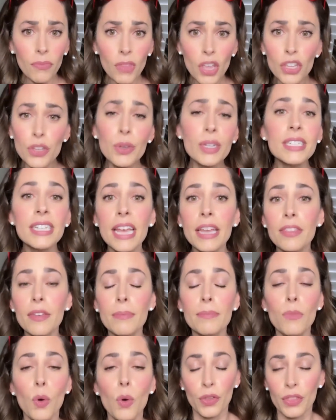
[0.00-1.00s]
You can take
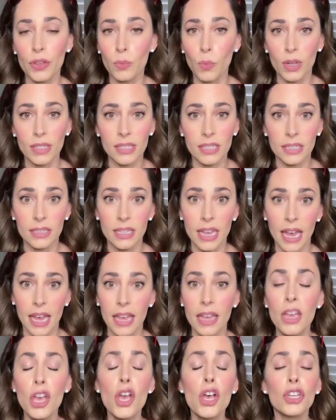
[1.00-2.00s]
them than once a
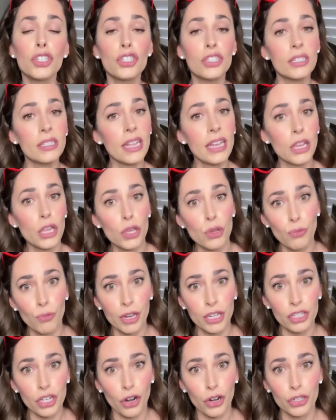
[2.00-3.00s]
day. Just like you
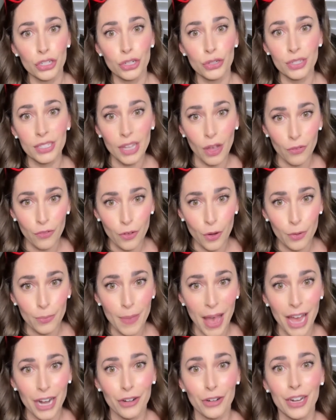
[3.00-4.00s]
recharge your cell phone
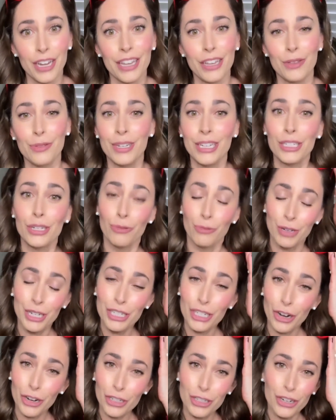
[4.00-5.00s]
battery, you need to
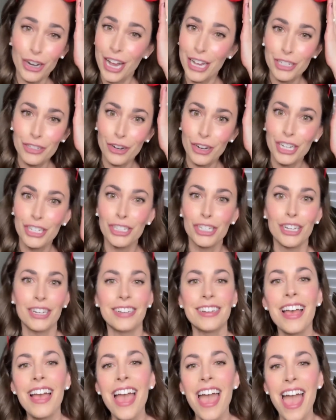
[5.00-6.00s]
recharge your
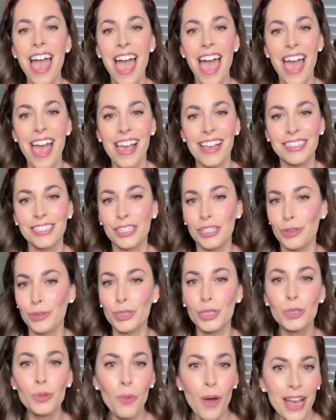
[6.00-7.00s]
hydration as you
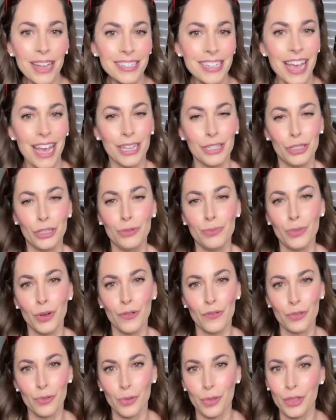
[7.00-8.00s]
sweat, as you
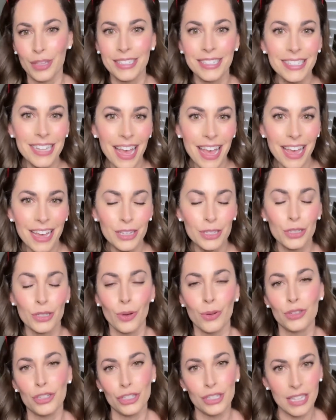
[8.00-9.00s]
move through the day.
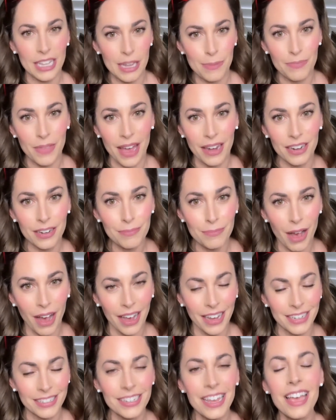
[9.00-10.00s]
So just keep that in
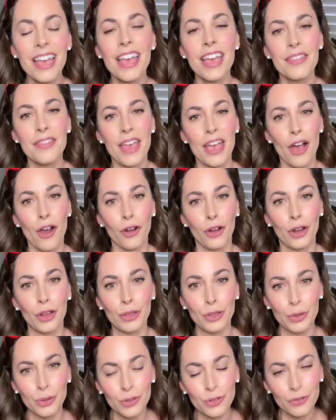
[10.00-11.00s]
mind. They are
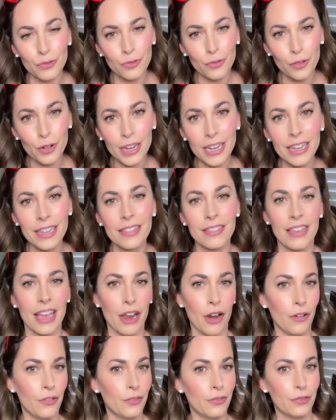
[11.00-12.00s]
gluten-free, they
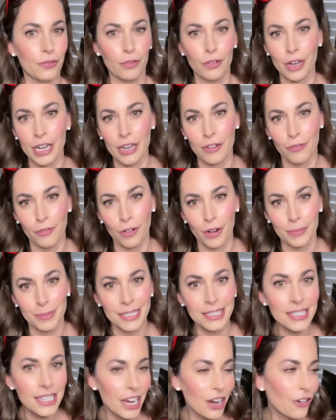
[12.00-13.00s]
are free from
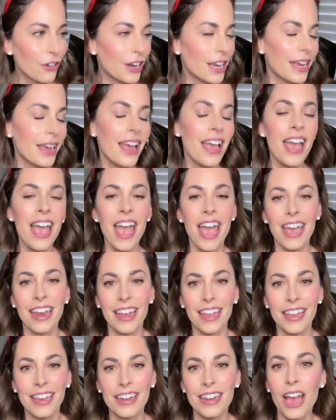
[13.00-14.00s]
dairy, and I
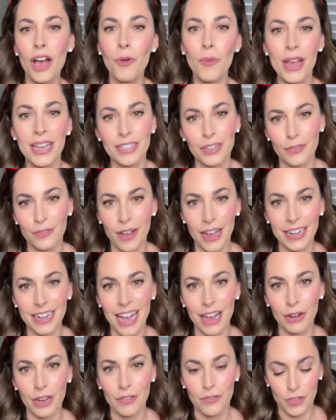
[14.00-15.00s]
cannot wait to find
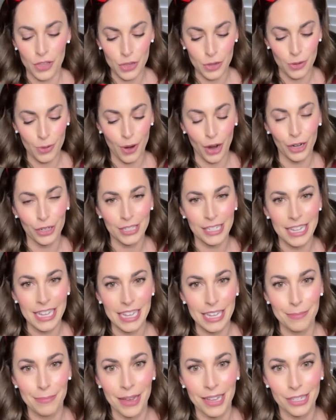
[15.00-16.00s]
out if you are
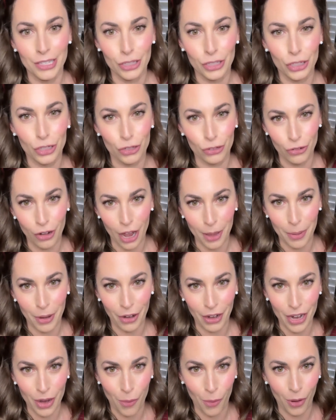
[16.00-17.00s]
team
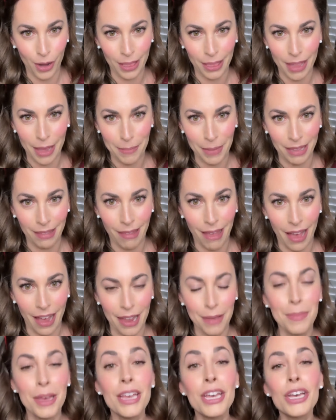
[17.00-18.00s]
strawberry or lemon
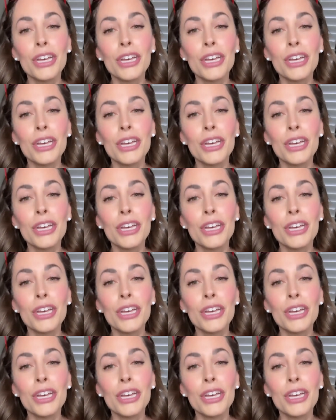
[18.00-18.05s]
lime.